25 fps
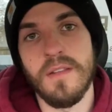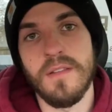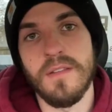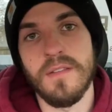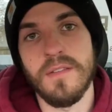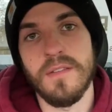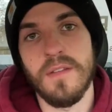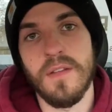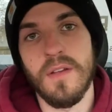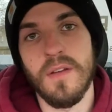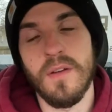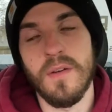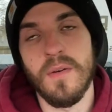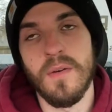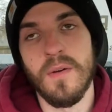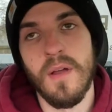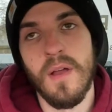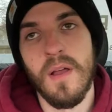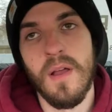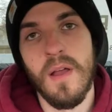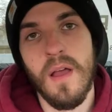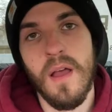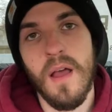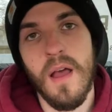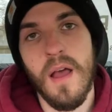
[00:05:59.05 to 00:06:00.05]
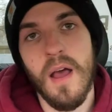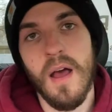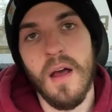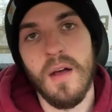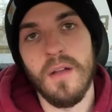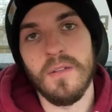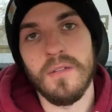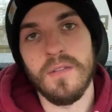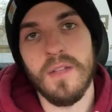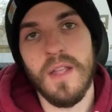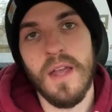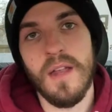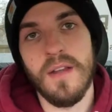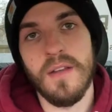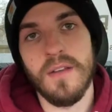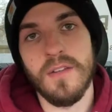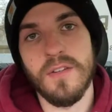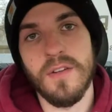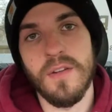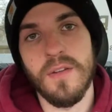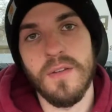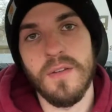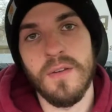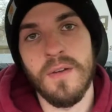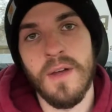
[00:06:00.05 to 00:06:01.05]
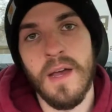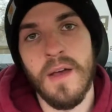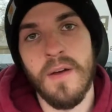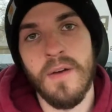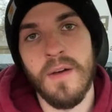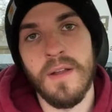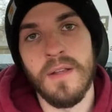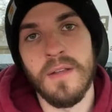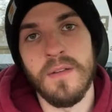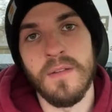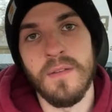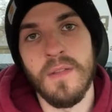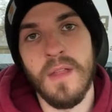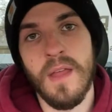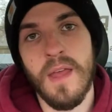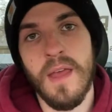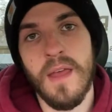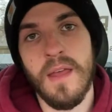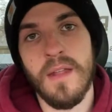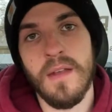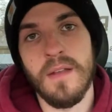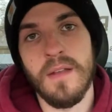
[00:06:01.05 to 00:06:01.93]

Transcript: So I'll kind of show you how I do that.